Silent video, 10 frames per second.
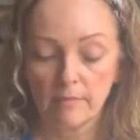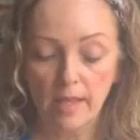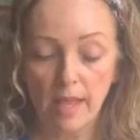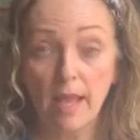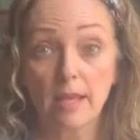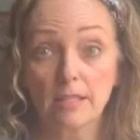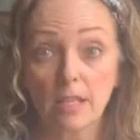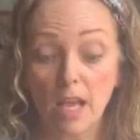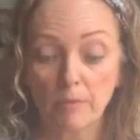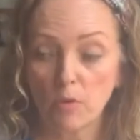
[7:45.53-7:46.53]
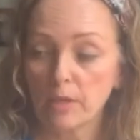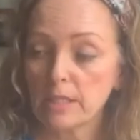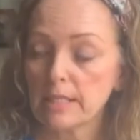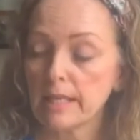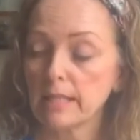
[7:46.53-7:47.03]
And I'm going to
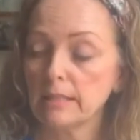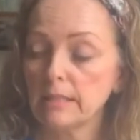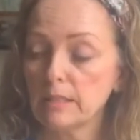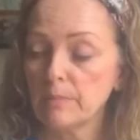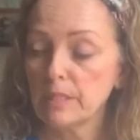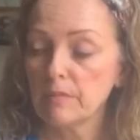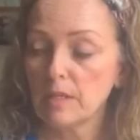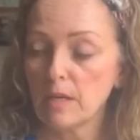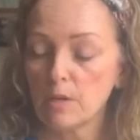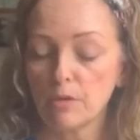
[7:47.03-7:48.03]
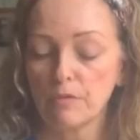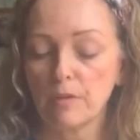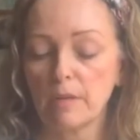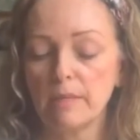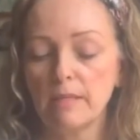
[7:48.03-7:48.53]
take a little bit of the aqua
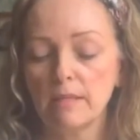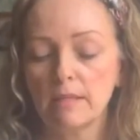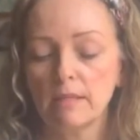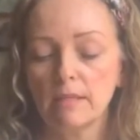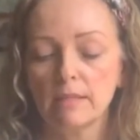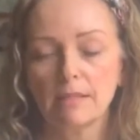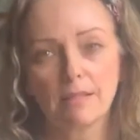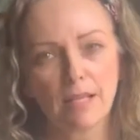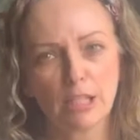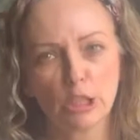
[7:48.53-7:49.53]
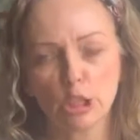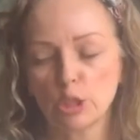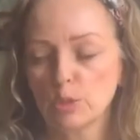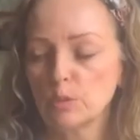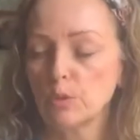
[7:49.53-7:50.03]
faba. It's like
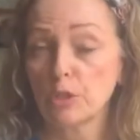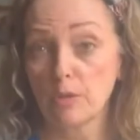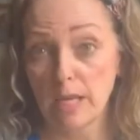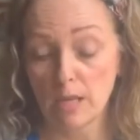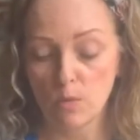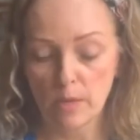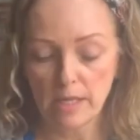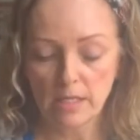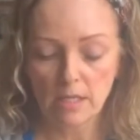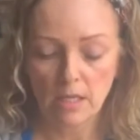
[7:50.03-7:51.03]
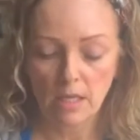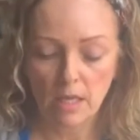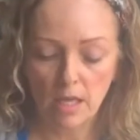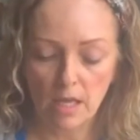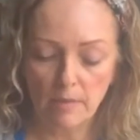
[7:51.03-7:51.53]
glue, or your egg white.
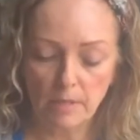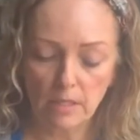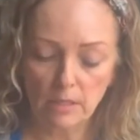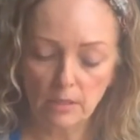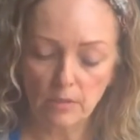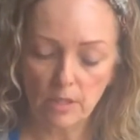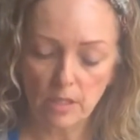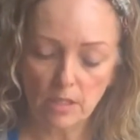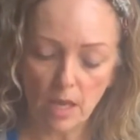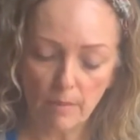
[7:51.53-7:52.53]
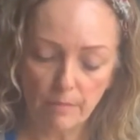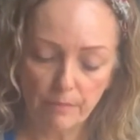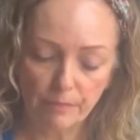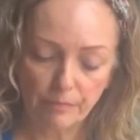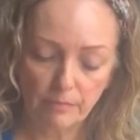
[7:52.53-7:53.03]
I'm going to glue it on top
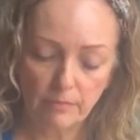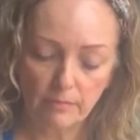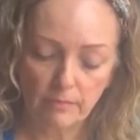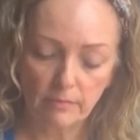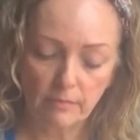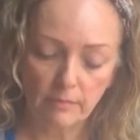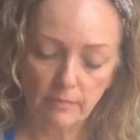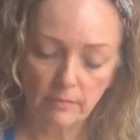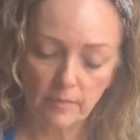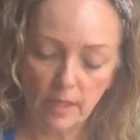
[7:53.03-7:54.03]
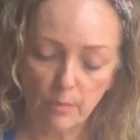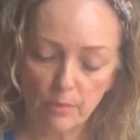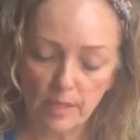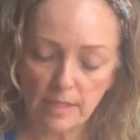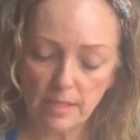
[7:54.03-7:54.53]
and
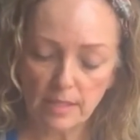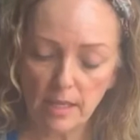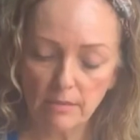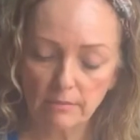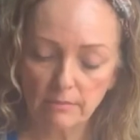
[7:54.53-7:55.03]
press it down.